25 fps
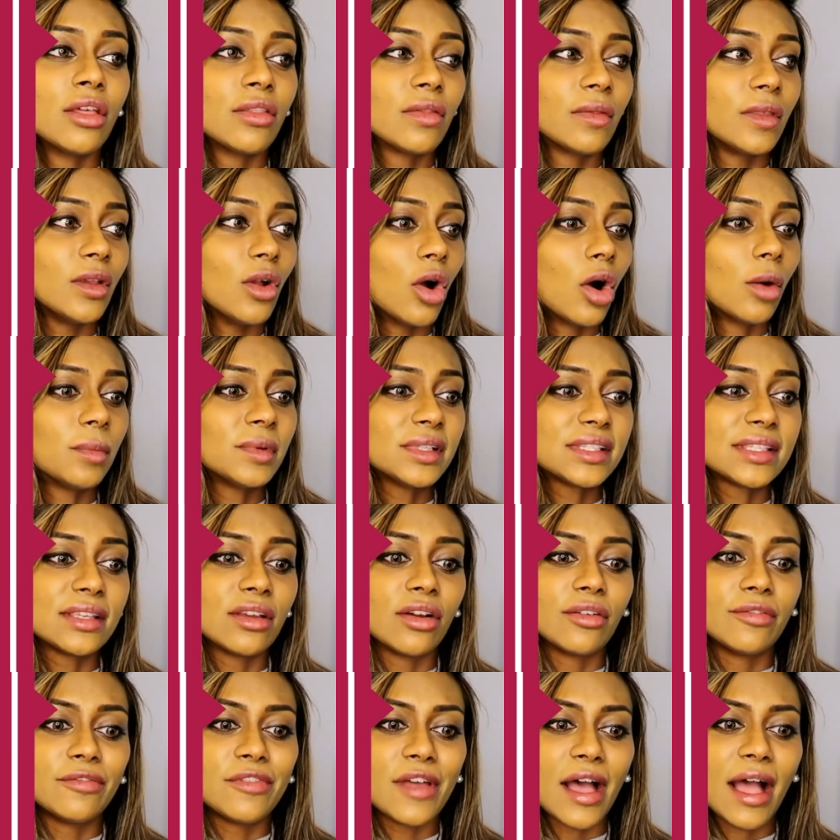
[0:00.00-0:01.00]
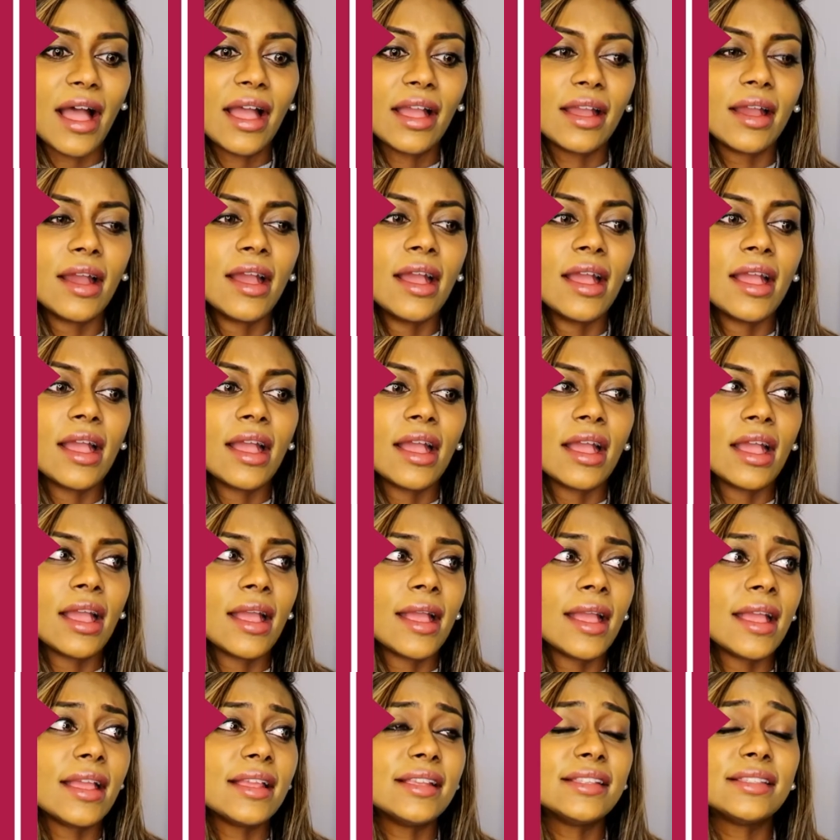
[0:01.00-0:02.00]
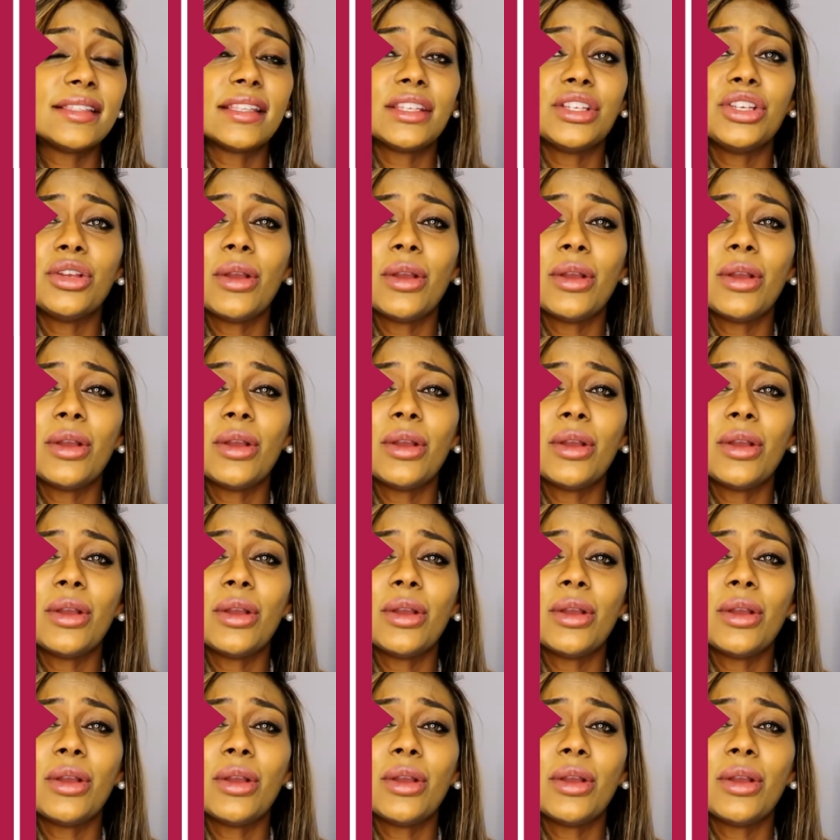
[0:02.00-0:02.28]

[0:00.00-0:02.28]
The opposite of that is that